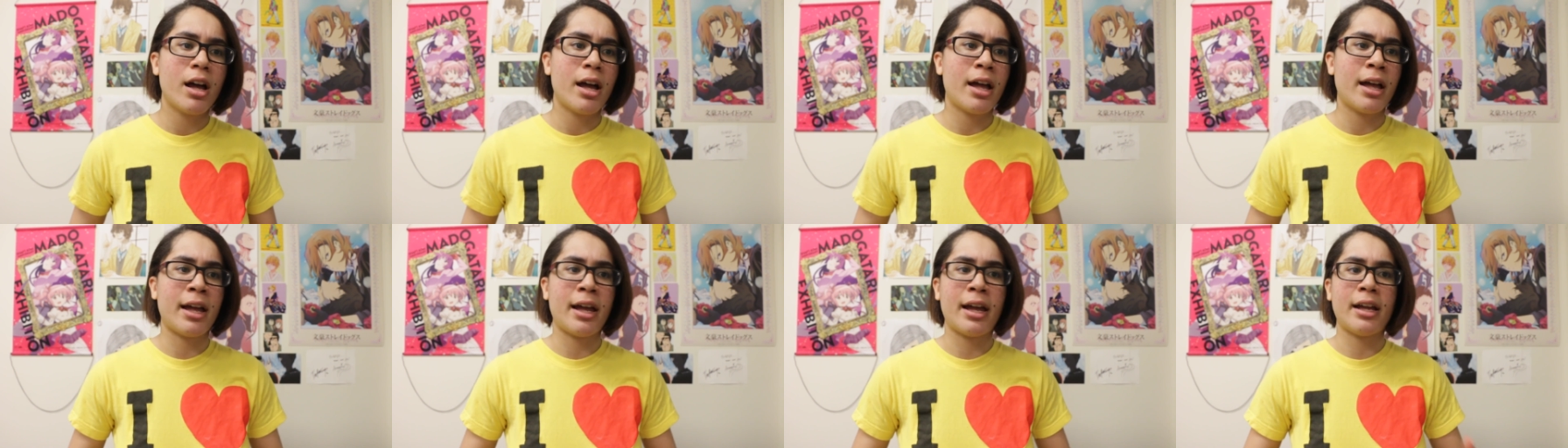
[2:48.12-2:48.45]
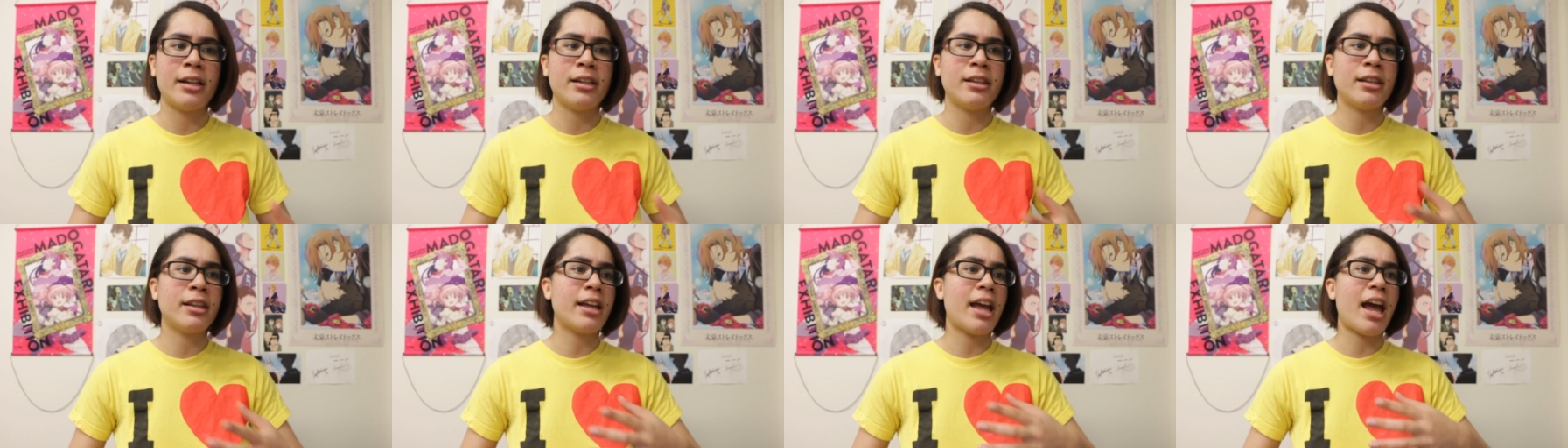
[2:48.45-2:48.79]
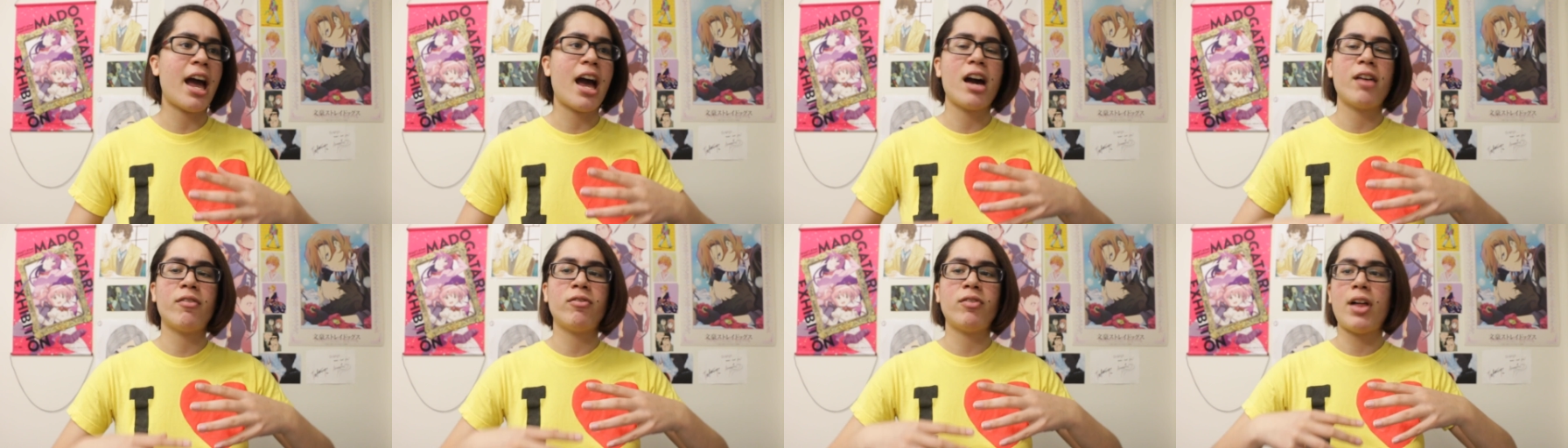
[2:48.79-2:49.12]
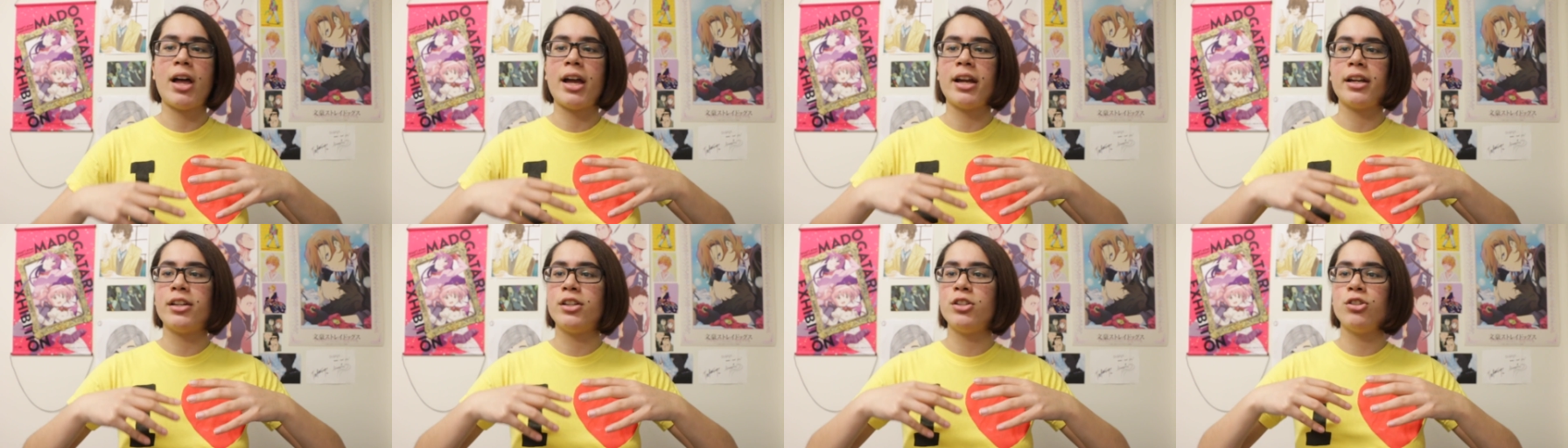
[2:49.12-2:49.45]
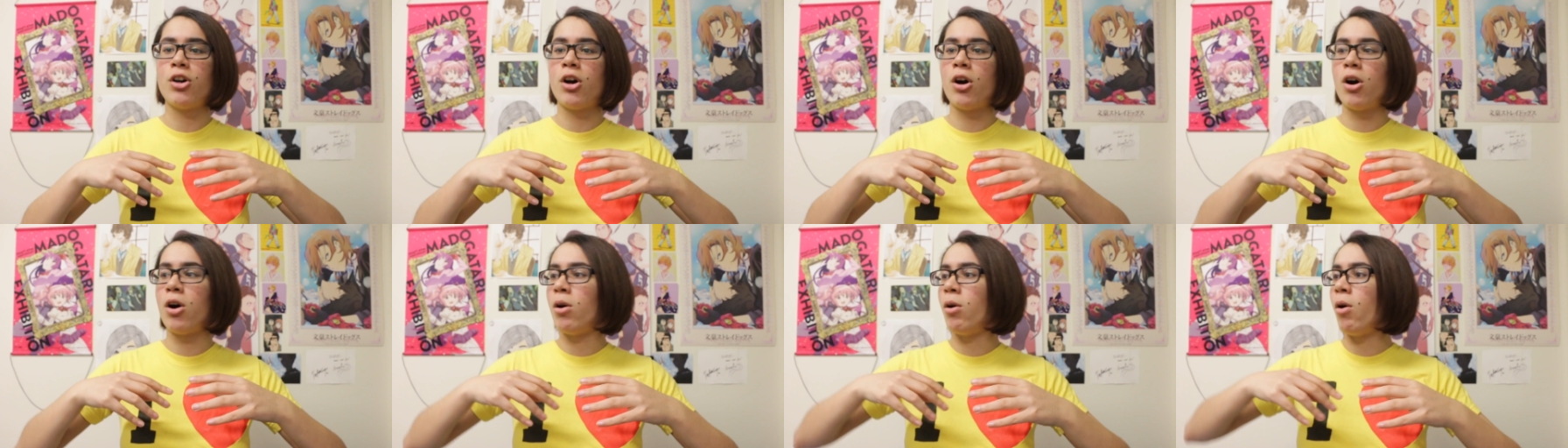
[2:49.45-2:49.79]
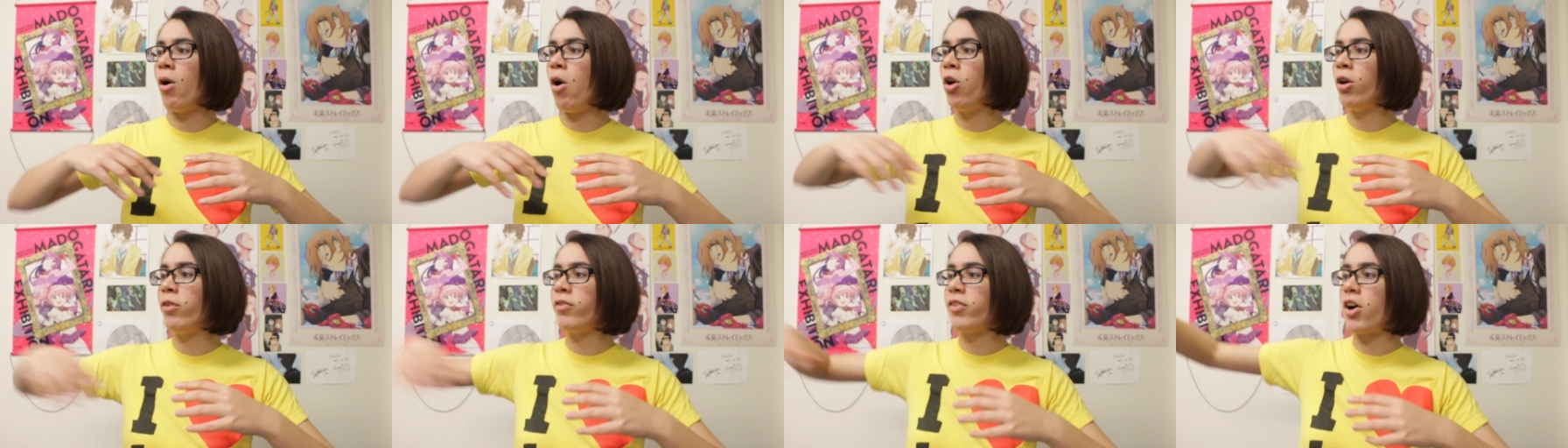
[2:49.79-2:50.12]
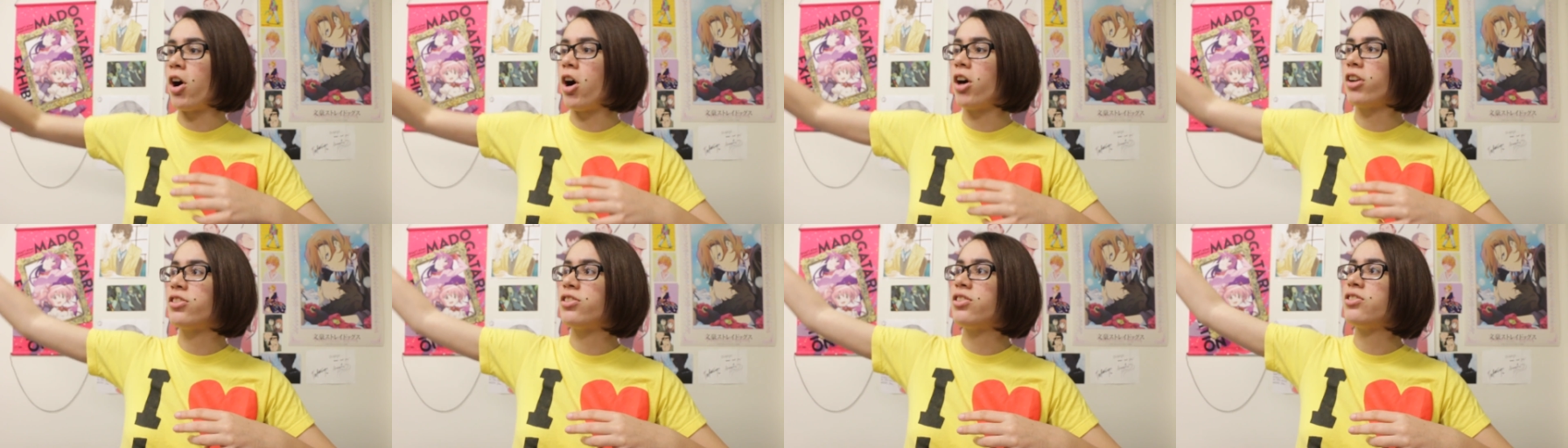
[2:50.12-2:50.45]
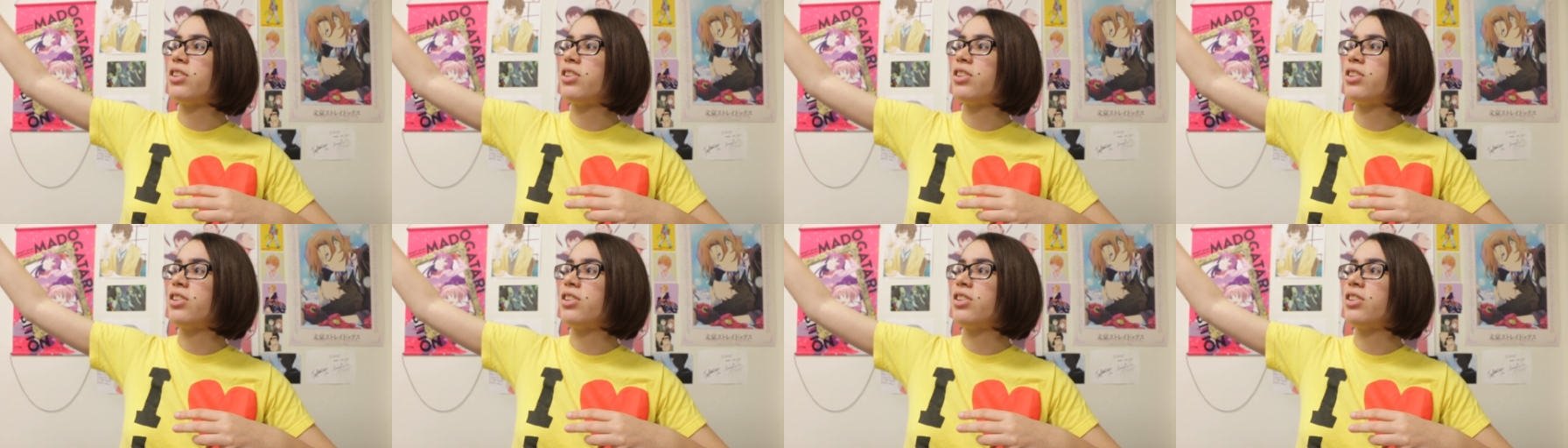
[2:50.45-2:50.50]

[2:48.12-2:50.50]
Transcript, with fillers: and they have like, you know, all their heart's